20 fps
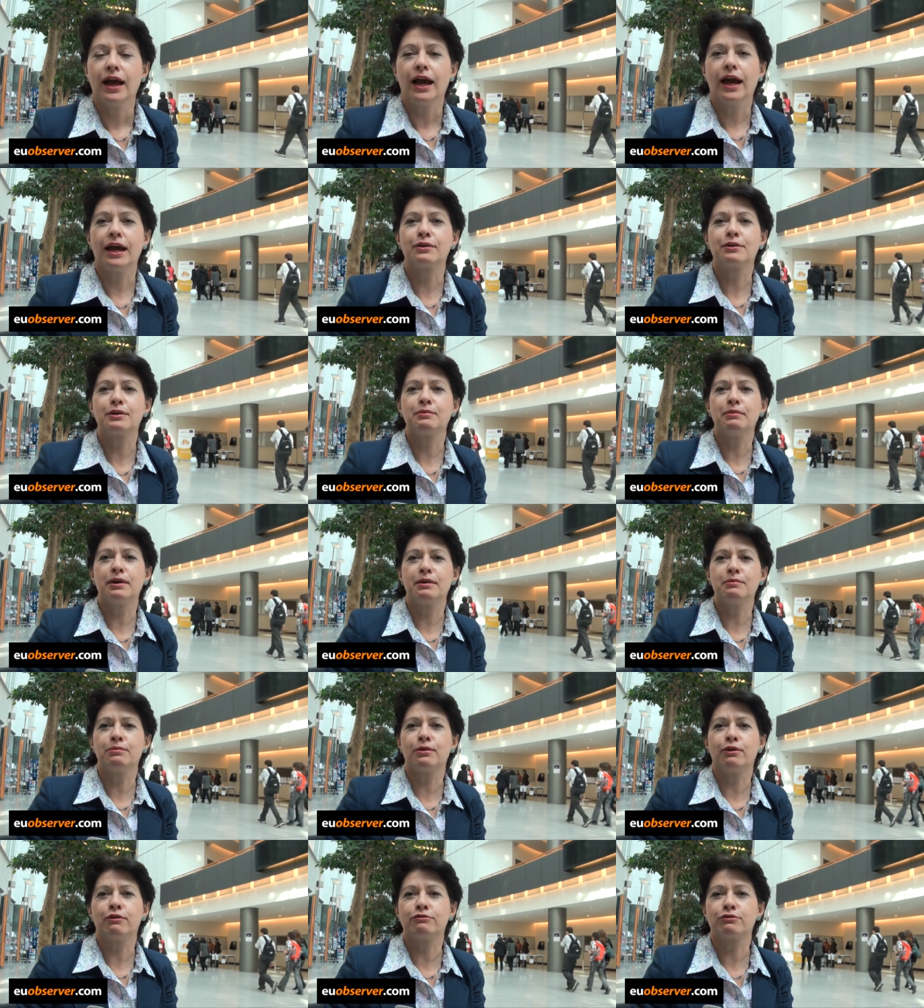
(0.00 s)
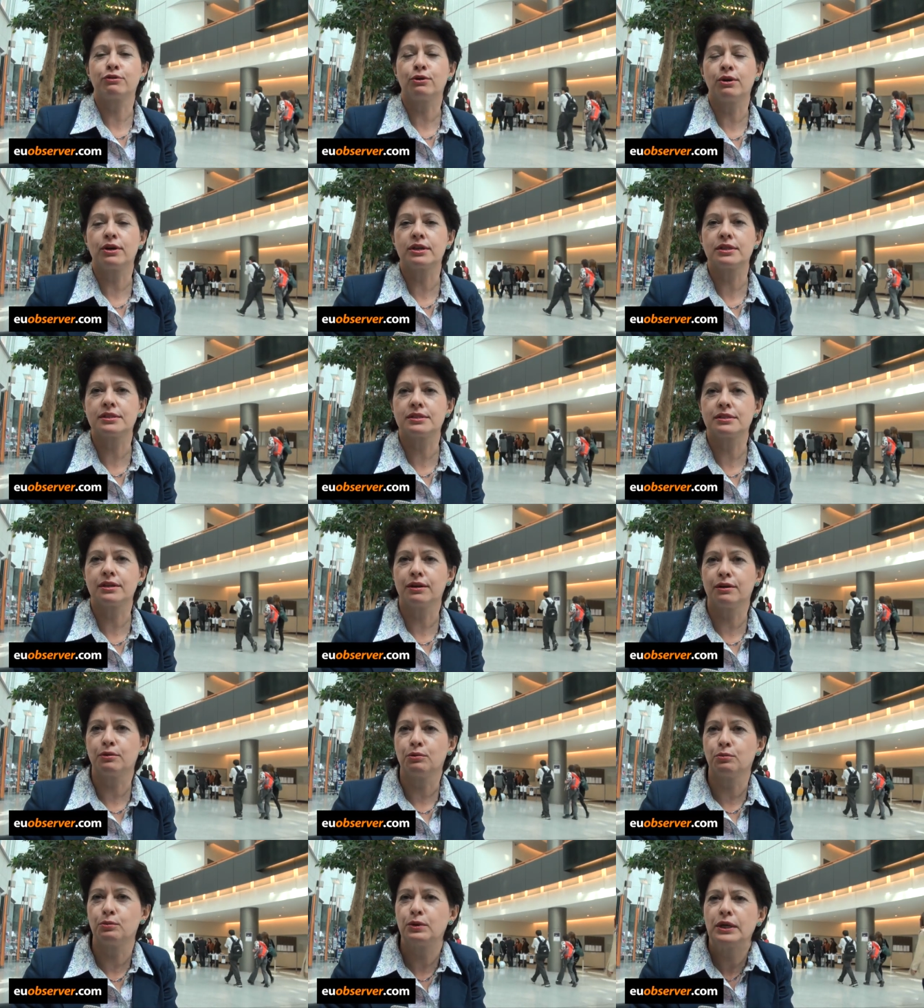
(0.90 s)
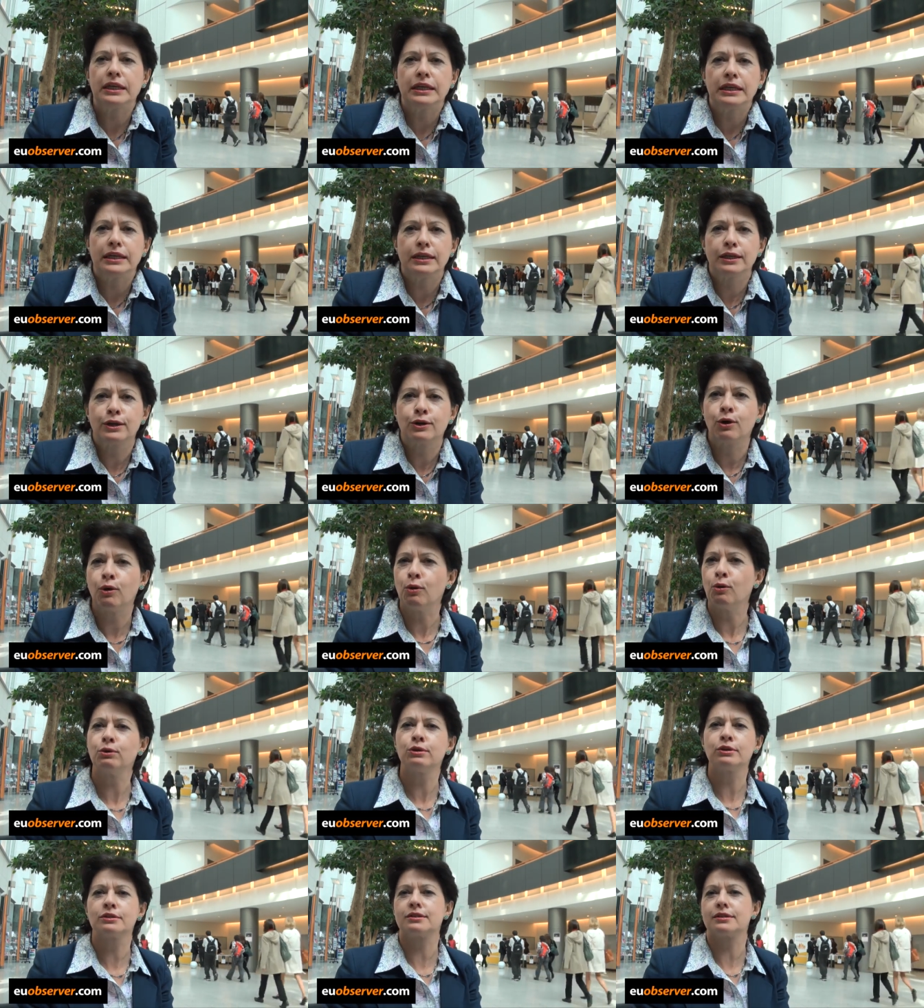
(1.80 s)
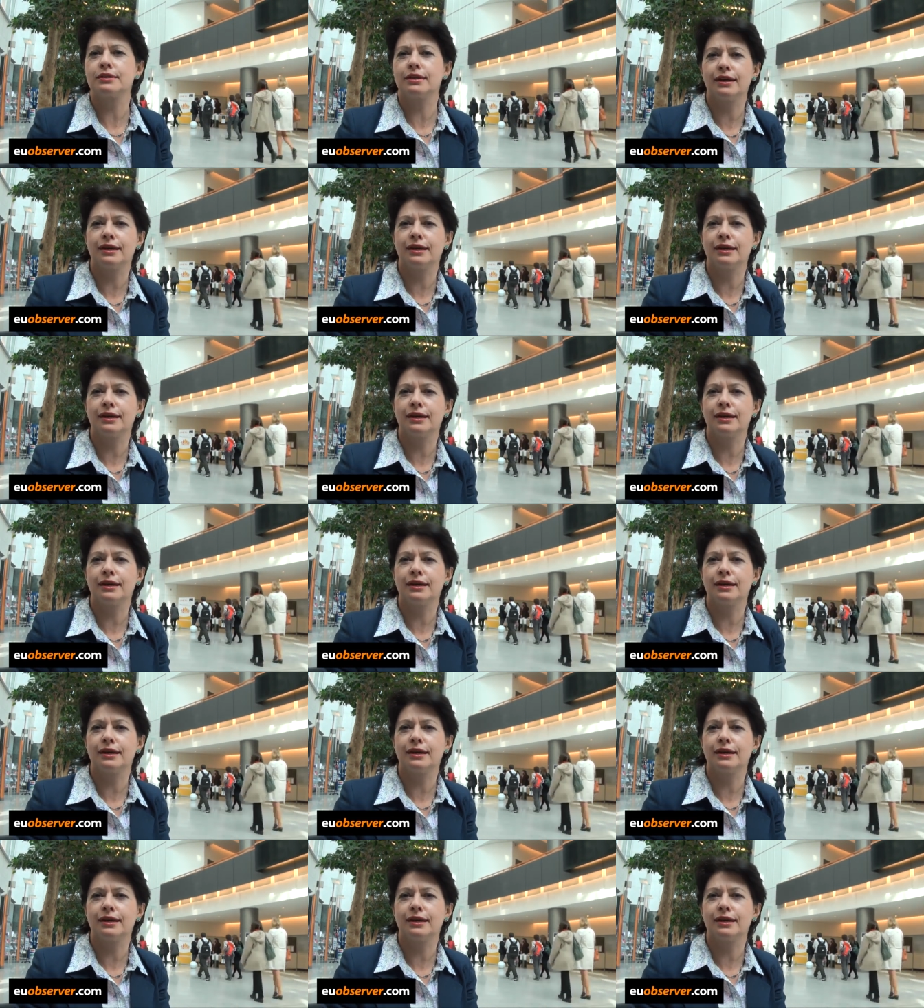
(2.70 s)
I remember, of course, windy, cold